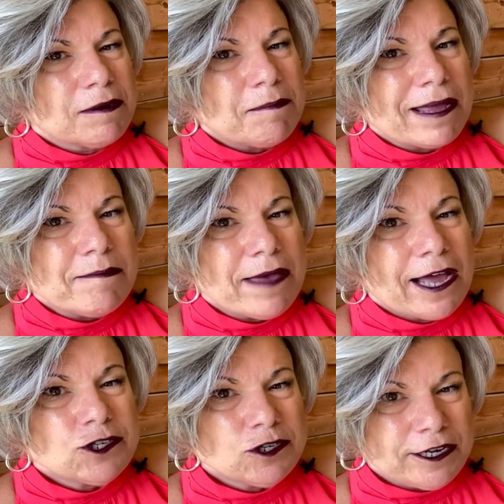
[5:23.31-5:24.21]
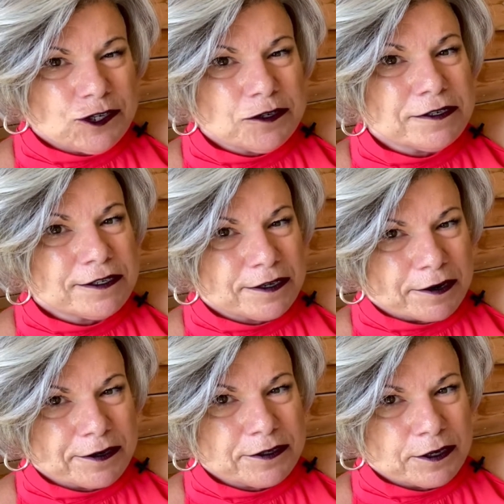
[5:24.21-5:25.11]
My imagination
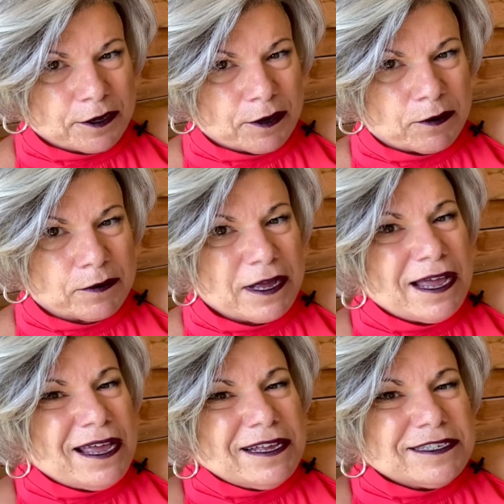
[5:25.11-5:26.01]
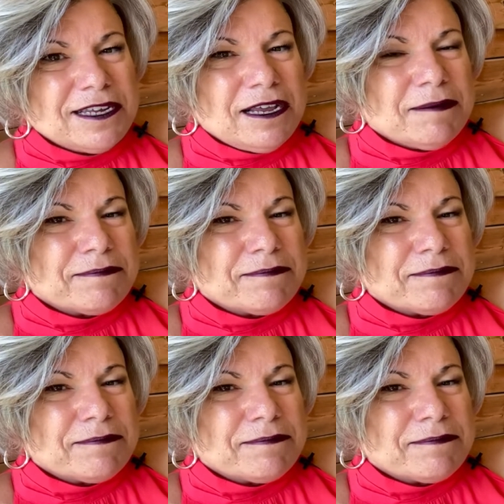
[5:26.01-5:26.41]
started to go. See,